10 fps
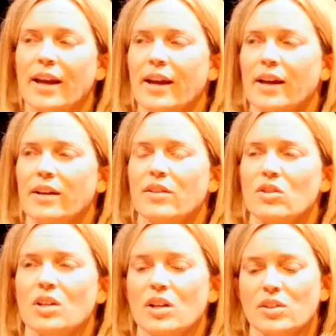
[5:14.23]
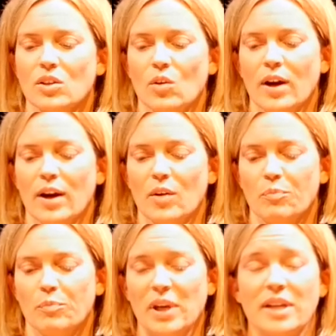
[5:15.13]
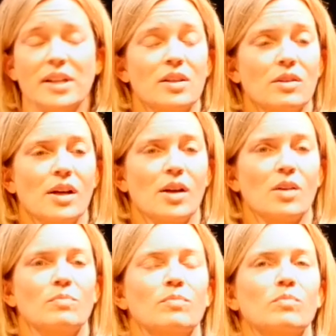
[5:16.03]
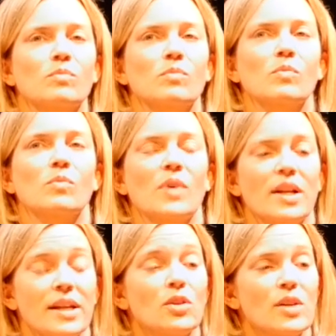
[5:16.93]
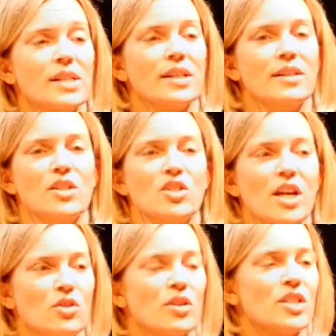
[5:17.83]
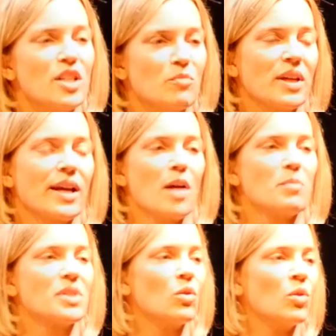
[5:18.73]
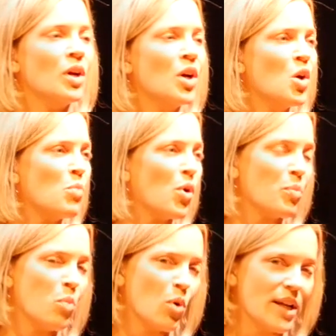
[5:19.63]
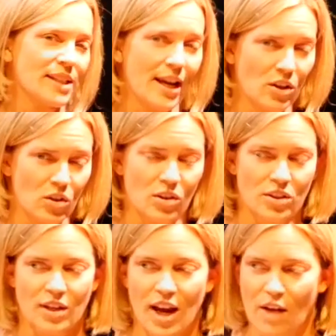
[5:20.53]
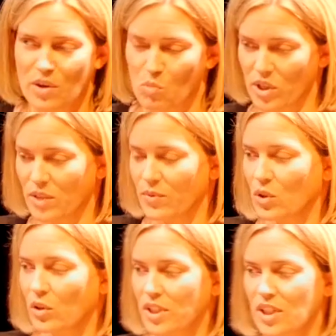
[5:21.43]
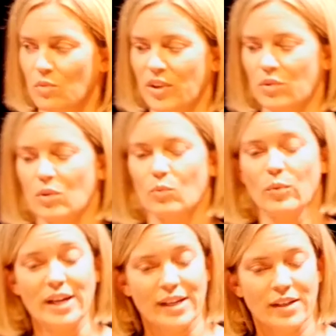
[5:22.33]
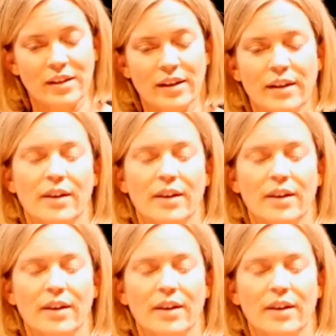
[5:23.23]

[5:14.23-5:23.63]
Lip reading: And there's also been an increase in the gender achievement gap. So both boys and girls are having more difficulty with reading,